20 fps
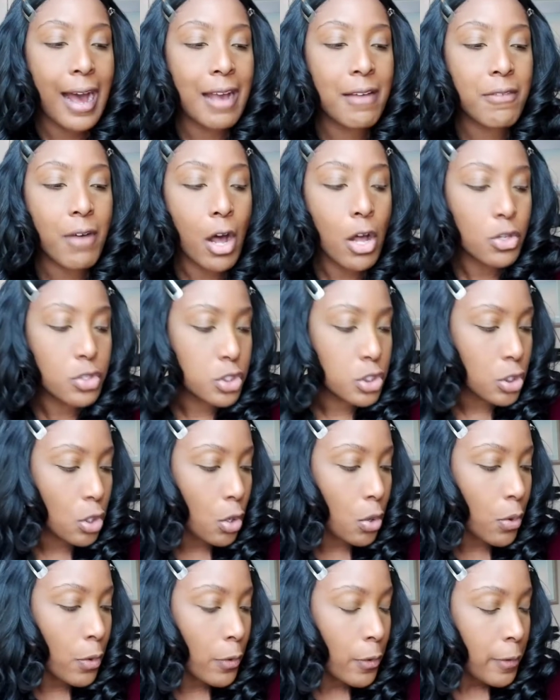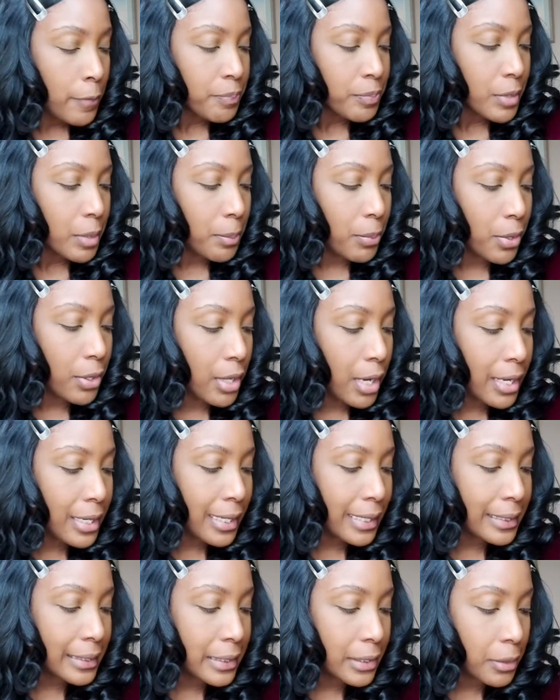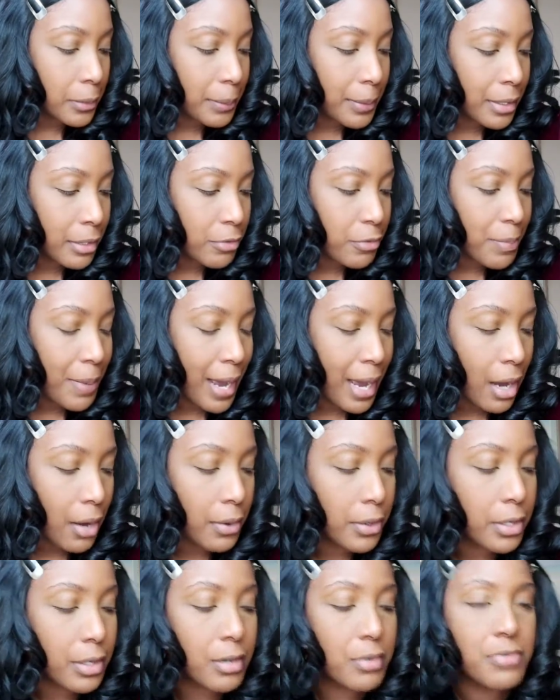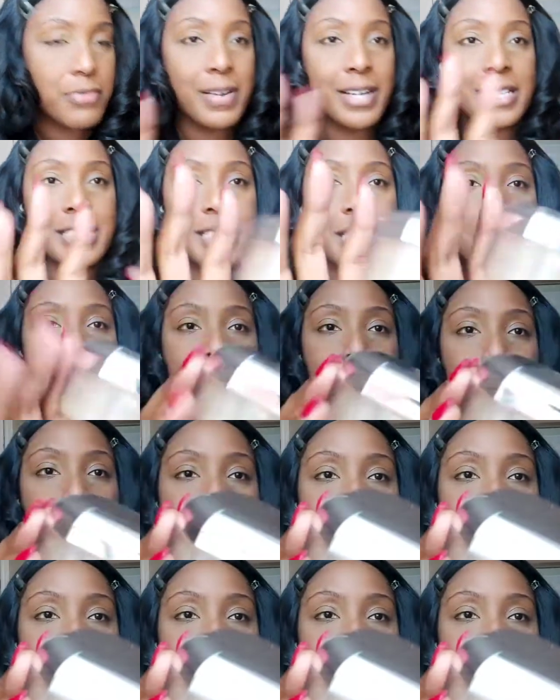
I've also put on a little bit of powder, Fenty